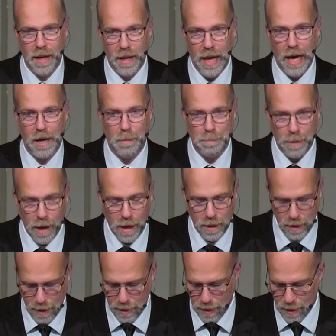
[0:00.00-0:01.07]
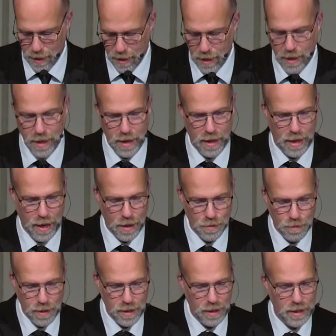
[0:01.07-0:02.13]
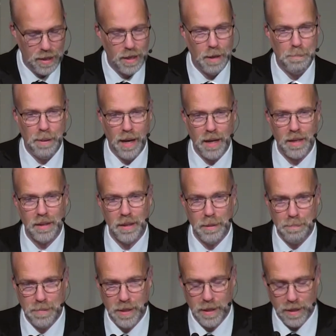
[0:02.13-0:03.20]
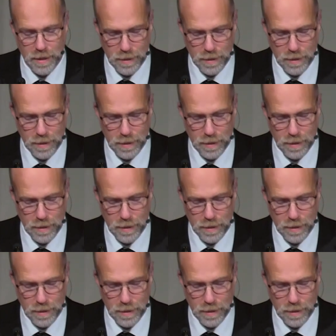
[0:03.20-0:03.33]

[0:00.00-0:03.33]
and appalling and really apocalyptic.